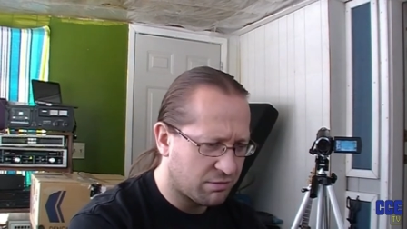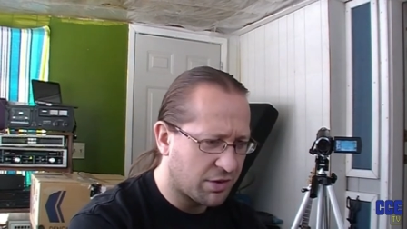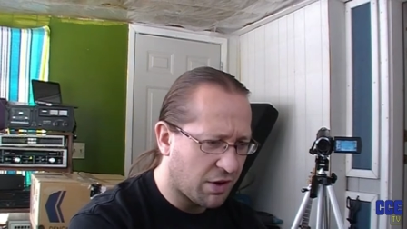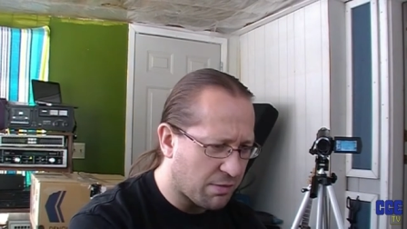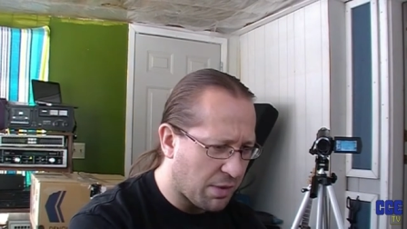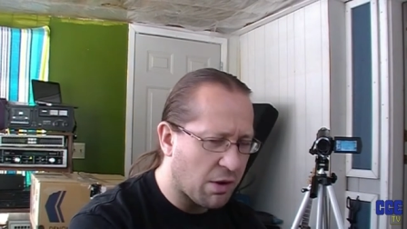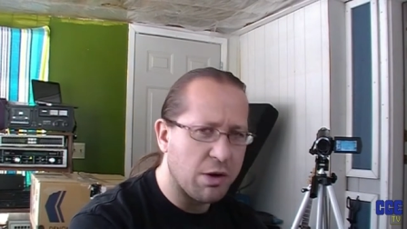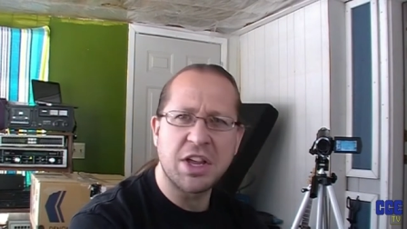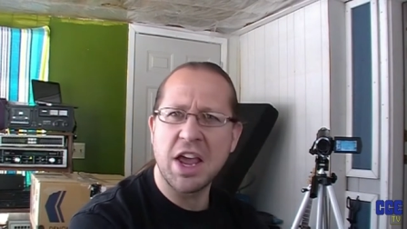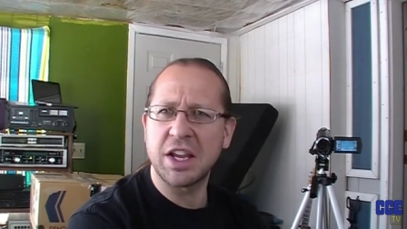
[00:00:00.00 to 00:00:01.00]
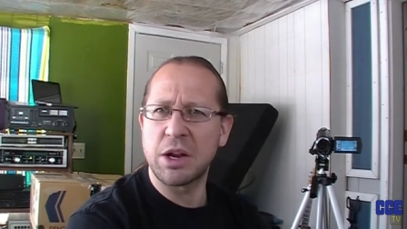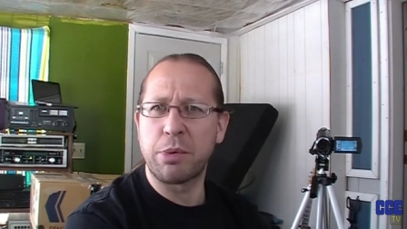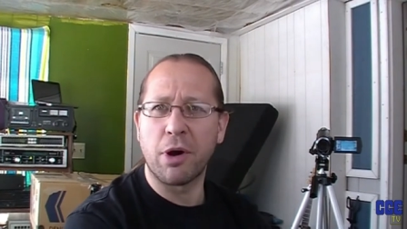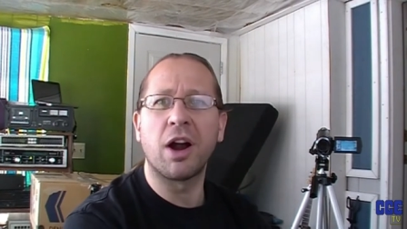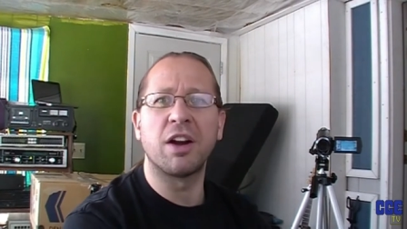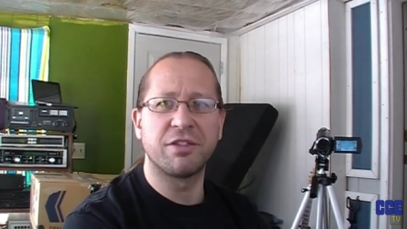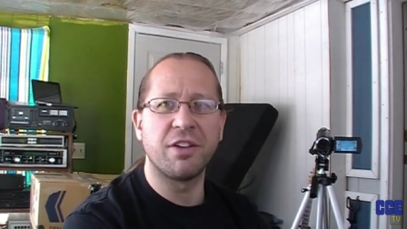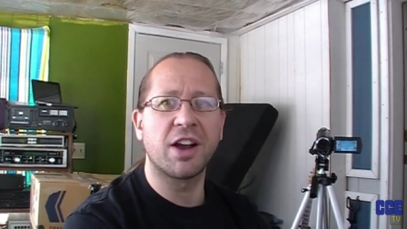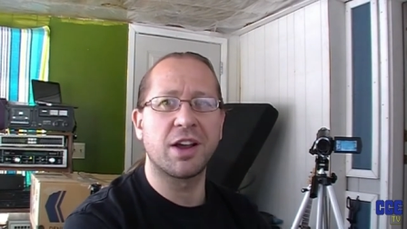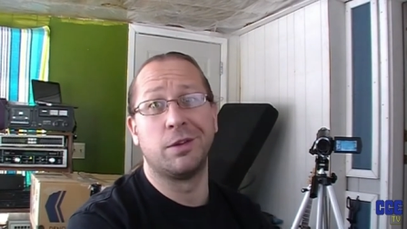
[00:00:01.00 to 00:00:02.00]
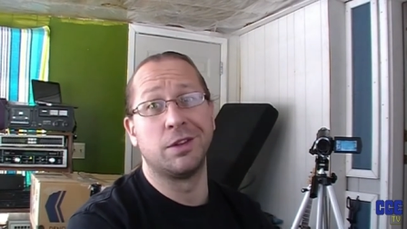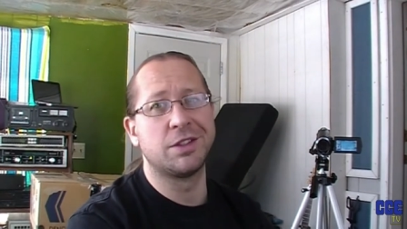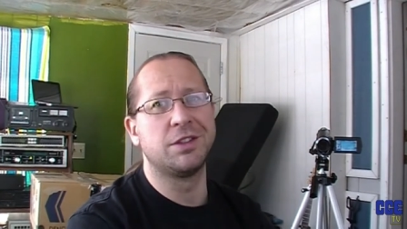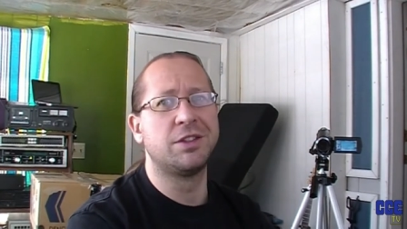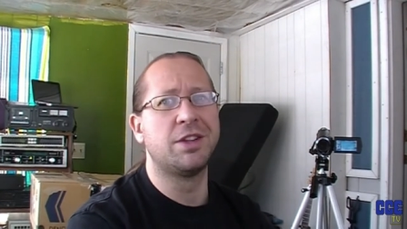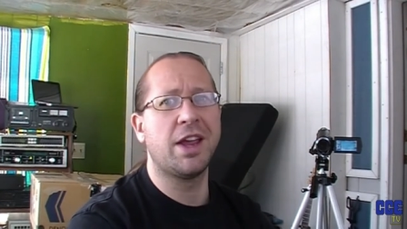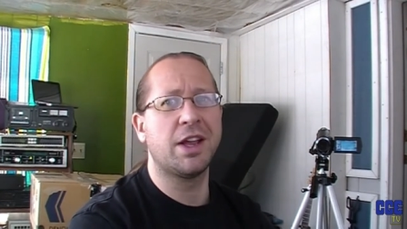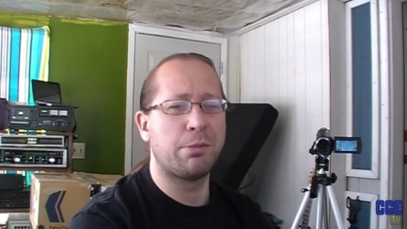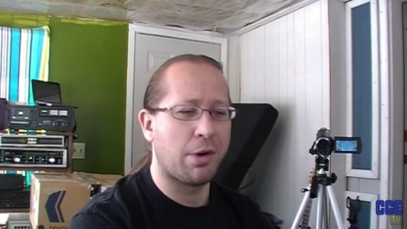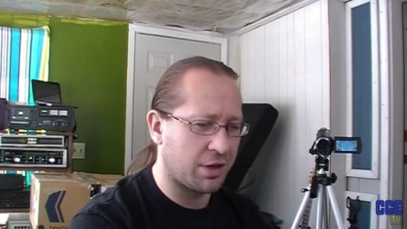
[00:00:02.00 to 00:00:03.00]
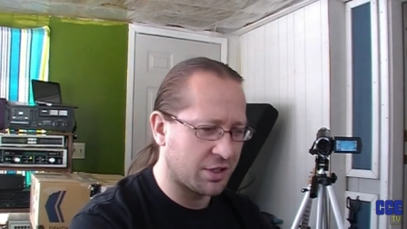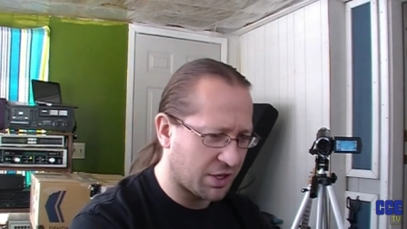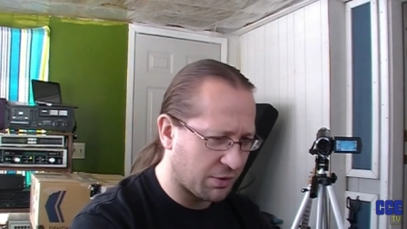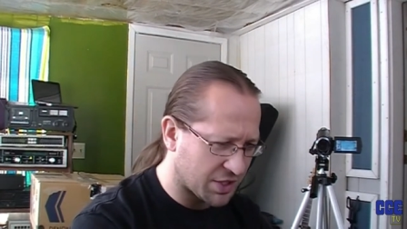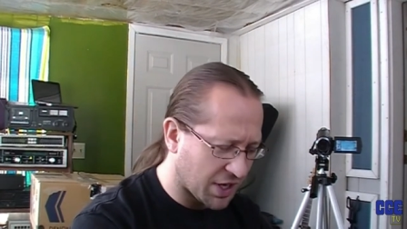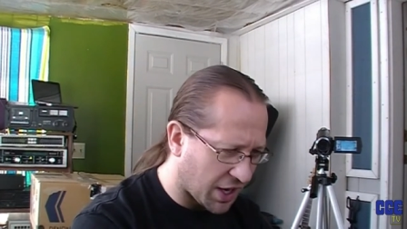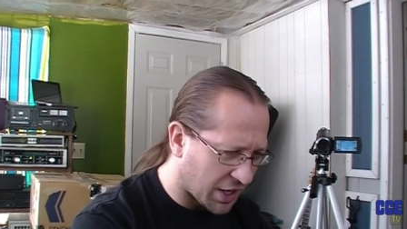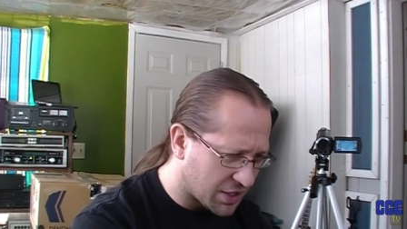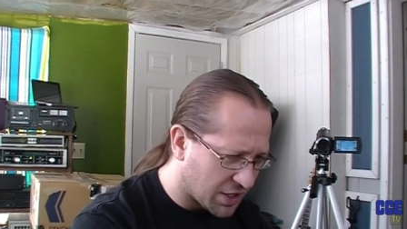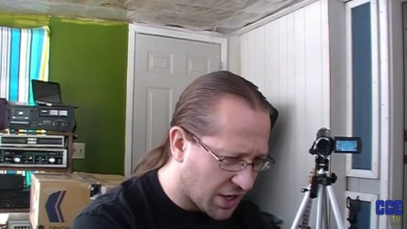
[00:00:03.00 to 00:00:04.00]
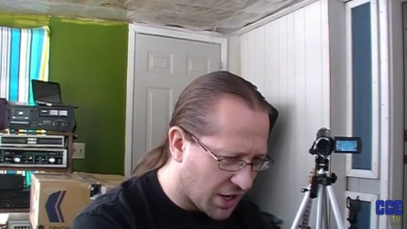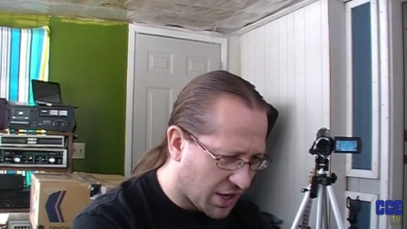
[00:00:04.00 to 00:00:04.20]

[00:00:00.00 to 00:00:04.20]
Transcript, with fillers: We might, maybe all will take it apart. Fuck it, we'll take it apart and see what's in it.